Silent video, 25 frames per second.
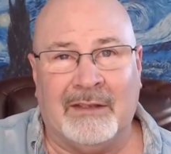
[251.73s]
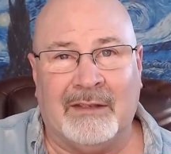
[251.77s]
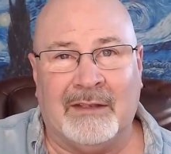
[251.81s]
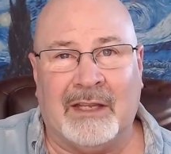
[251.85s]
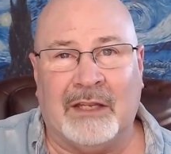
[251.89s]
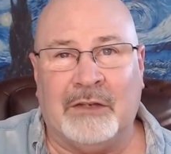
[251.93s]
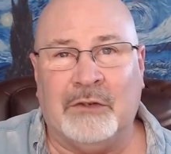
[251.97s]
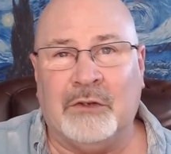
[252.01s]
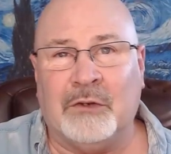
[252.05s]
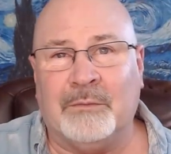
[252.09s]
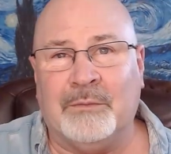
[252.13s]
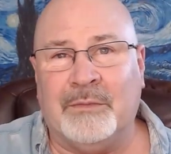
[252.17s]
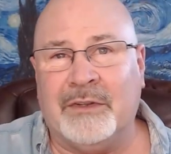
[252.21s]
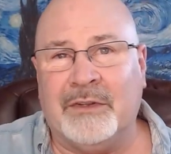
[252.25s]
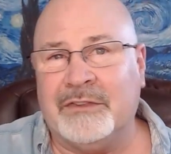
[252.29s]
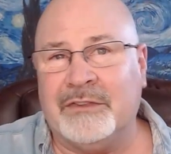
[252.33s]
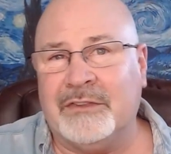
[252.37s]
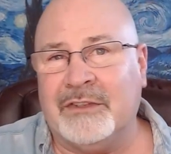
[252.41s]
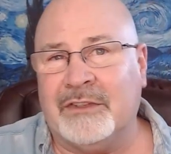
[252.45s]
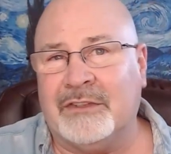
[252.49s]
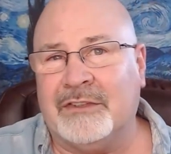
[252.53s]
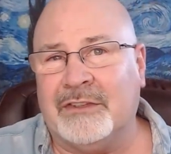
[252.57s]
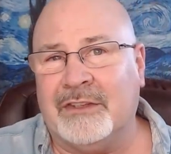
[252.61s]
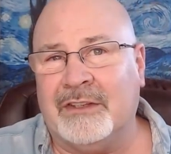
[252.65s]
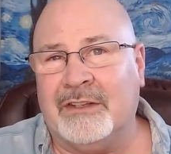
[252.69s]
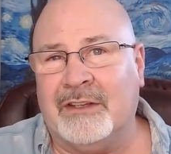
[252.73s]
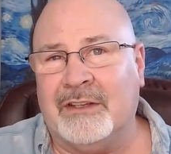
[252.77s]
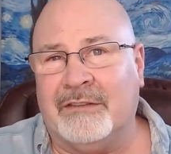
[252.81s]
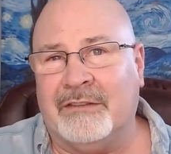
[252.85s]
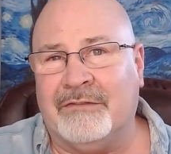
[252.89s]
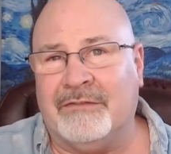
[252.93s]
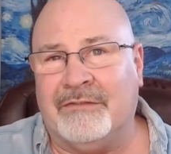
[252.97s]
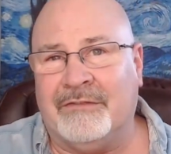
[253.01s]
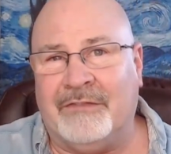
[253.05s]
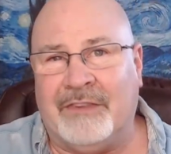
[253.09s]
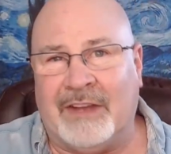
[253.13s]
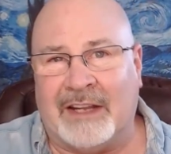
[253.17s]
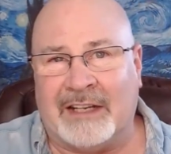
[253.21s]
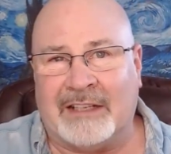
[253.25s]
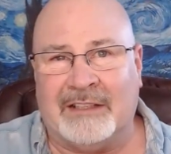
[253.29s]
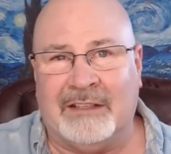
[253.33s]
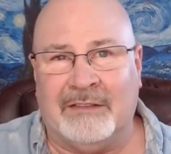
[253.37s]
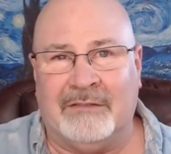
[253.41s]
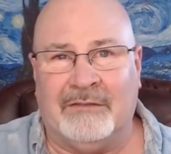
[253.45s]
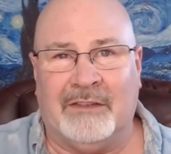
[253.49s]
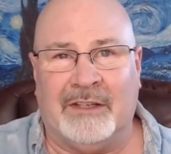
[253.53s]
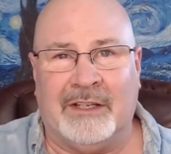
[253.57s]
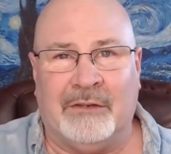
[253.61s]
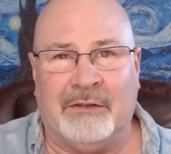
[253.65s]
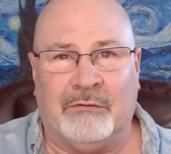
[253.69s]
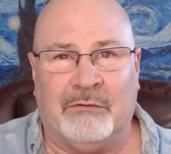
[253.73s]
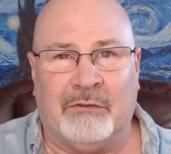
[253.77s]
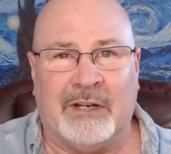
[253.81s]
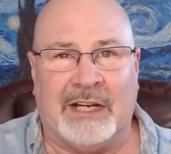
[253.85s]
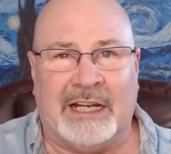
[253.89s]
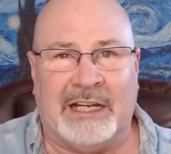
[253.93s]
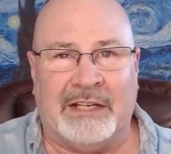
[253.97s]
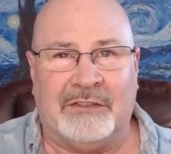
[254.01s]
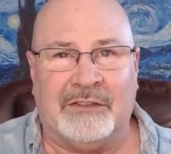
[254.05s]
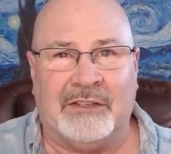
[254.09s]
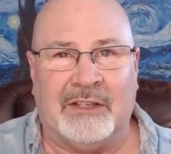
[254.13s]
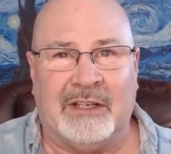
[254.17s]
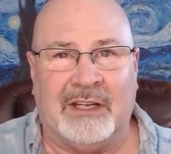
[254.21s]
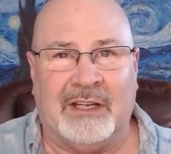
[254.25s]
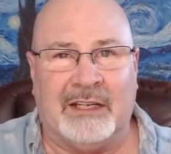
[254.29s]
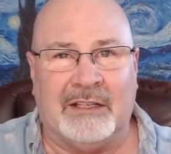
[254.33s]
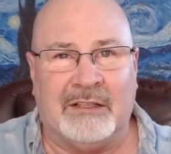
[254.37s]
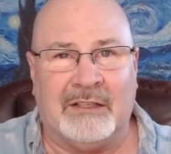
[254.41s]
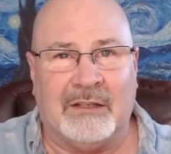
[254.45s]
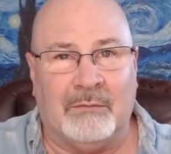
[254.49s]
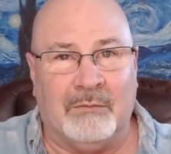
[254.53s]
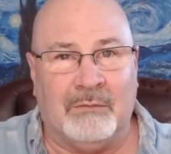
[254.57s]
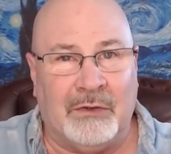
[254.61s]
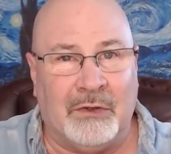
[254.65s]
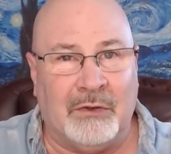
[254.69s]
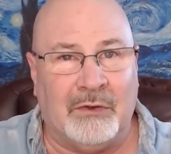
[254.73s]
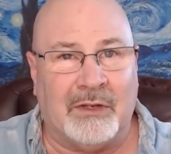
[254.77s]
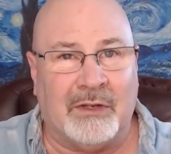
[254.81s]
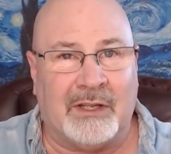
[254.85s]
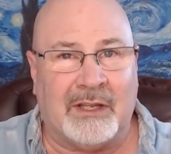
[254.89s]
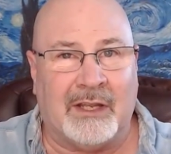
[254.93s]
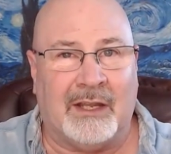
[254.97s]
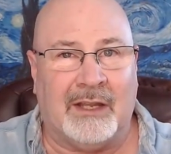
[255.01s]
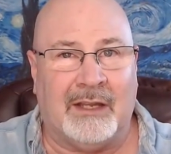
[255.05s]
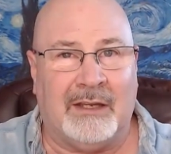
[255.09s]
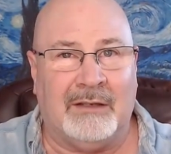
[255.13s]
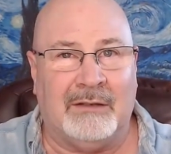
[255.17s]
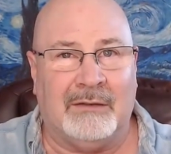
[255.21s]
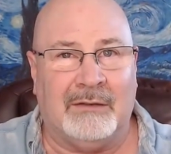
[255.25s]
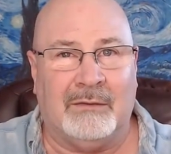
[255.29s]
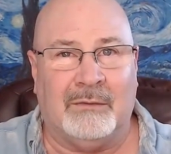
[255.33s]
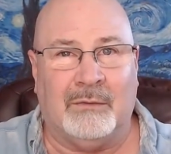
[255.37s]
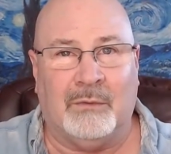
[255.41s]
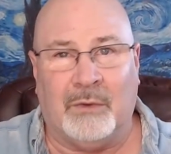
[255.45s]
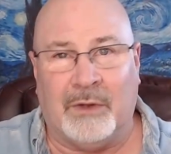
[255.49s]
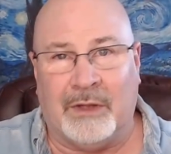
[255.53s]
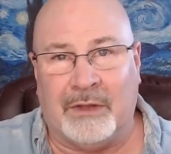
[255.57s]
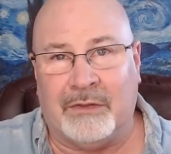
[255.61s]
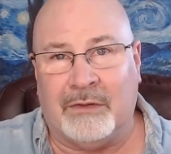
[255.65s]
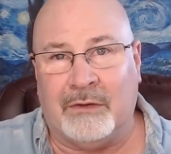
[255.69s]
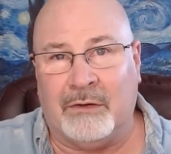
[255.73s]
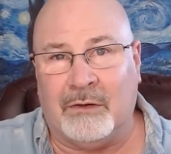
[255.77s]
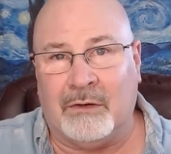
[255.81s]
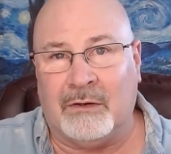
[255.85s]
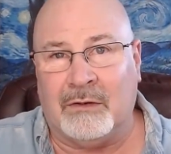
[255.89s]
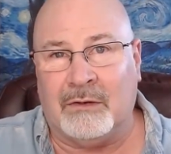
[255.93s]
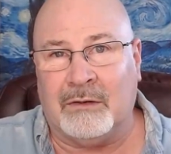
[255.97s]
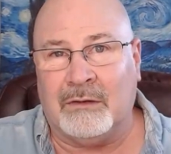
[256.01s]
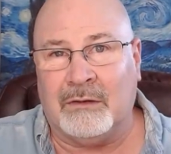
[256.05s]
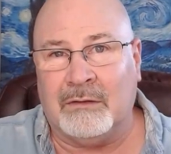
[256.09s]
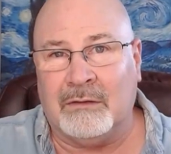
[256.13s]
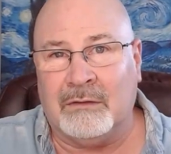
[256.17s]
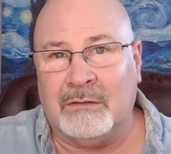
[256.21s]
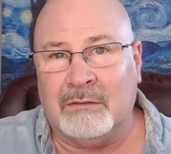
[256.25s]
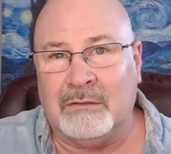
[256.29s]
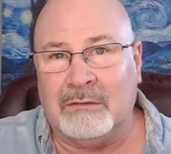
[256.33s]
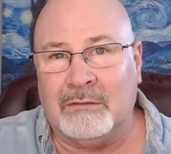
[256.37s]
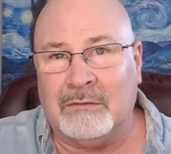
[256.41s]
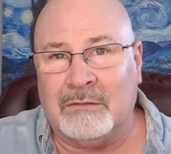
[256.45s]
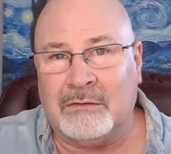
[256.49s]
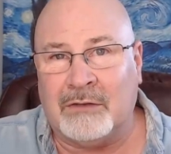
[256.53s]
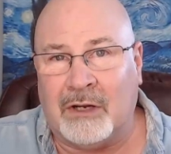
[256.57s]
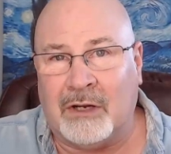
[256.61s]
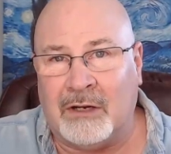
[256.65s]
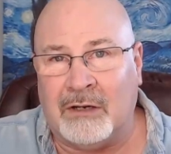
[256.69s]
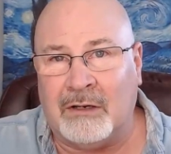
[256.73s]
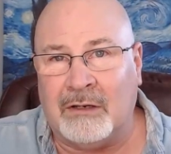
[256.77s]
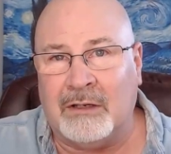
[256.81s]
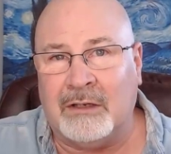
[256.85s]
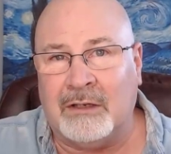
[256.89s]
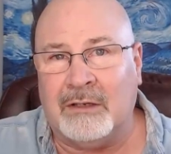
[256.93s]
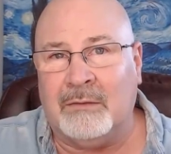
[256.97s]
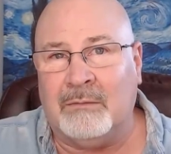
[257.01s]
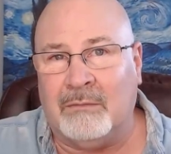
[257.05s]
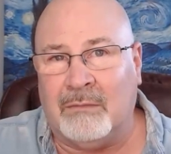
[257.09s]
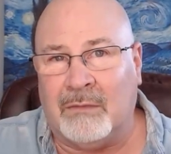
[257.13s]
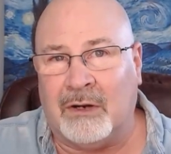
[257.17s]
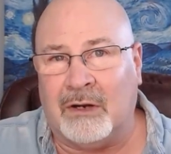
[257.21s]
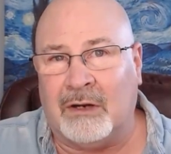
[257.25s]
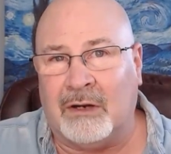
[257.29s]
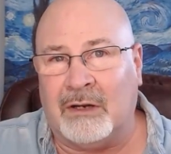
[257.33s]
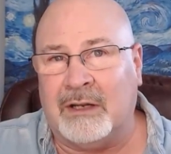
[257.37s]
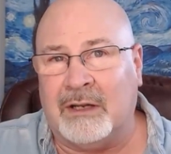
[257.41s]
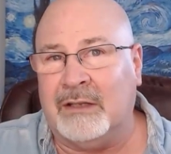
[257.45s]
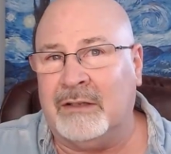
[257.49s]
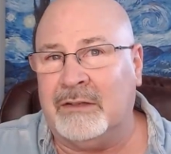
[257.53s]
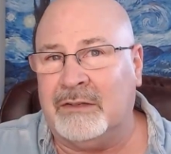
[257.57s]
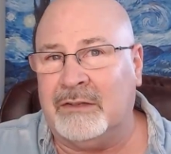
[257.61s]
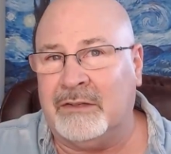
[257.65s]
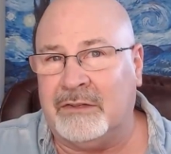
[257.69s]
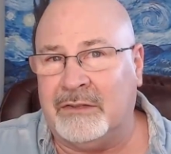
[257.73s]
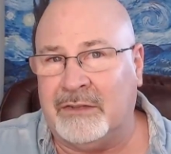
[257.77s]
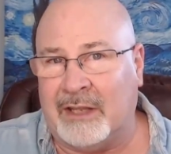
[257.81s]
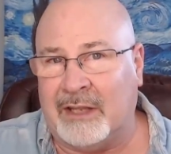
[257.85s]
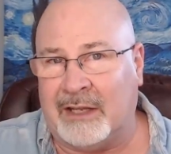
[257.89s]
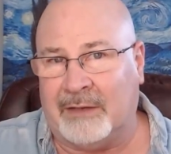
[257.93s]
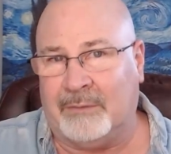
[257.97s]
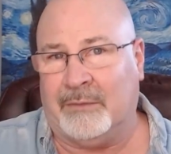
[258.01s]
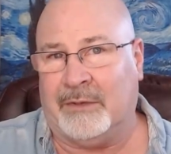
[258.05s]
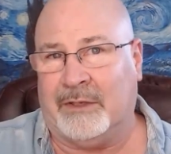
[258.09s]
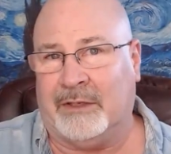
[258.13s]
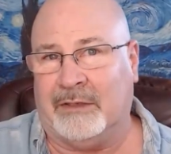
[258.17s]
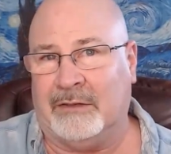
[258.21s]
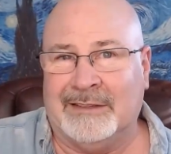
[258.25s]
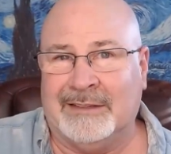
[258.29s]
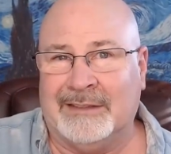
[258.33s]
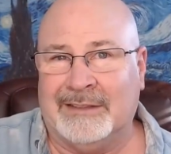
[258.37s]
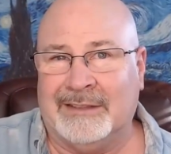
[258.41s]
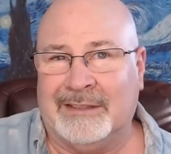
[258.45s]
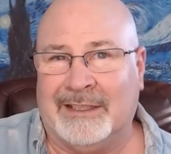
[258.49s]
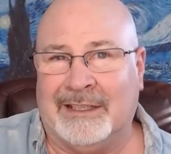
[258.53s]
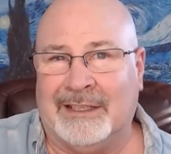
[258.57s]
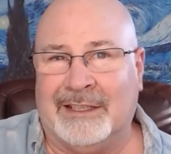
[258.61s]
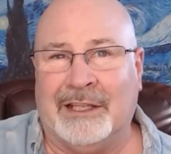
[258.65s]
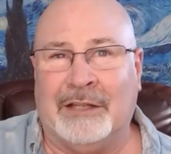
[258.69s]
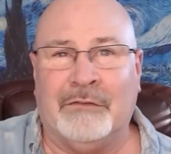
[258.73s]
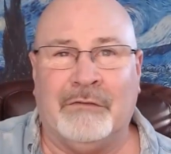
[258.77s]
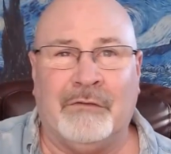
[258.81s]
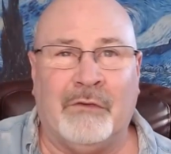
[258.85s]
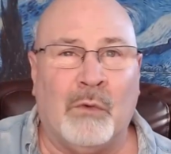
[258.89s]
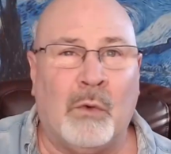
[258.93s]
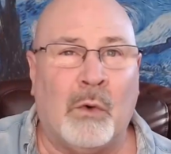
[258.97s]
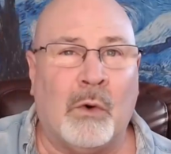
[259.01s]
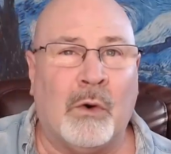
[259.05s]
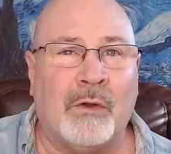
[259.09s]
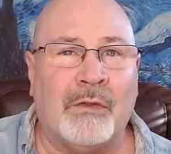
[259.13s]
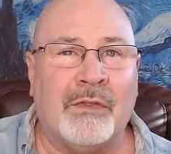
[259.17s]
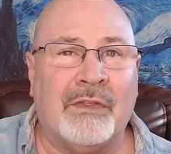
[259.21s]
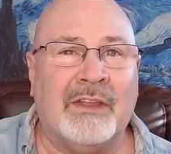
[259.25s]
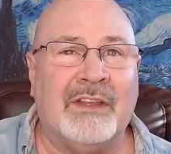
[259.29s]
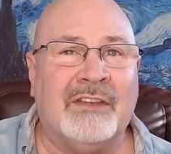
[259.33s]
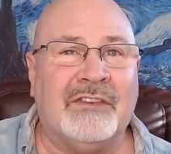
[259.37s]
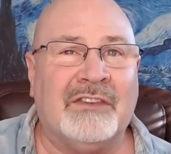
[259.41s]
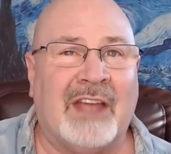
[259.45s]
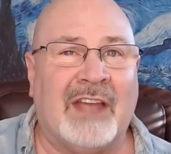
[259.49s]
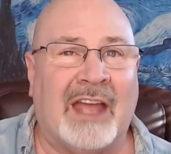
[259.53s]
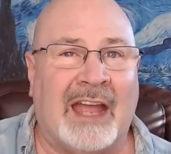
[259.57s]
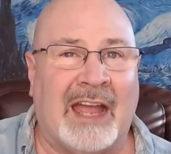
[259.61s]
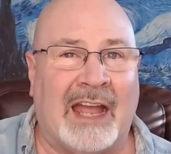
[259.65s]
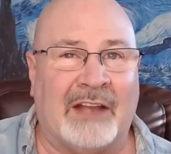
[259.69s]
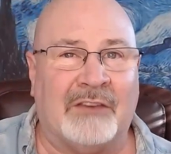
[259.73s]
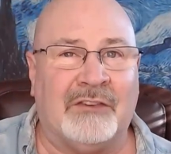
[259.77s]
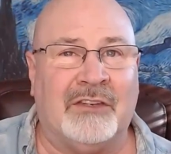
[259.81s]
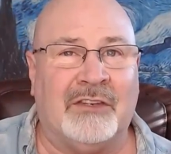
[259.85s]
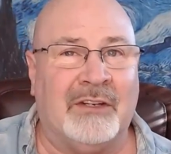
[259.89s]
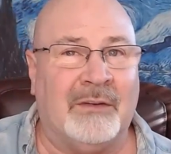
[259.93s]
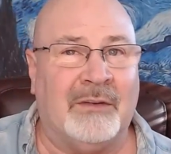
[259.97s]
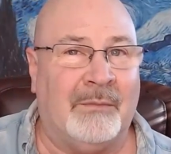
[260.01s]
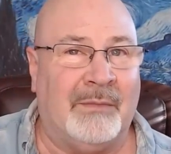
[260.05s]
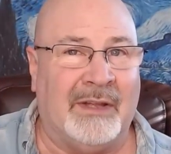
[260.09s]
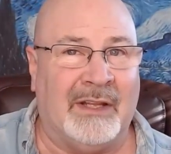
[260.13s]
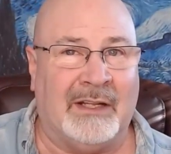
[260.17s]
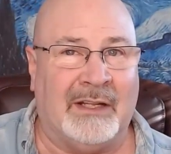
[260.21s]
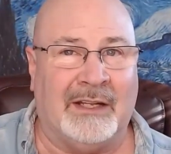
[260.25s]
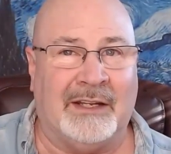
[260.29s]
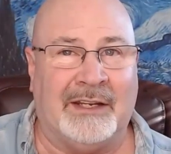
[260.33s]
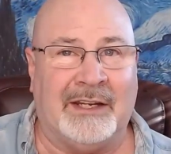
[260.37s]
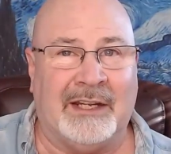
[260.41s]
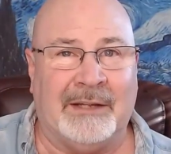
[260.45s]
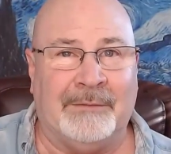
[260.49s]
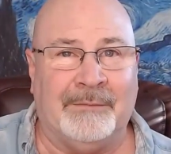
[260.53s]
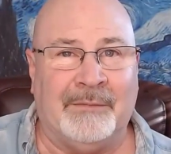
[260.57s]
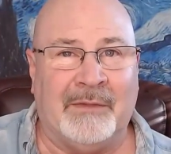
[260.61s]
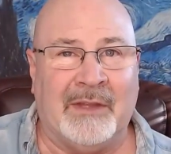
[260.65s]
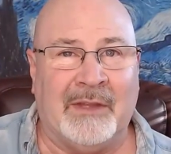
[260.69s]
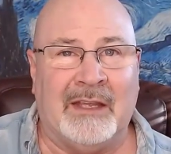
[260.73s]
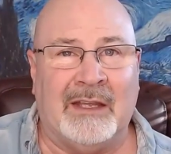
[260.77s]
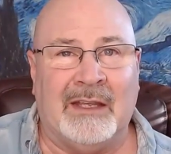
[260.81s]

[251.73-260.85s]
Can your business effectively reach and communicate with your target market segment? And then fourth is actionability.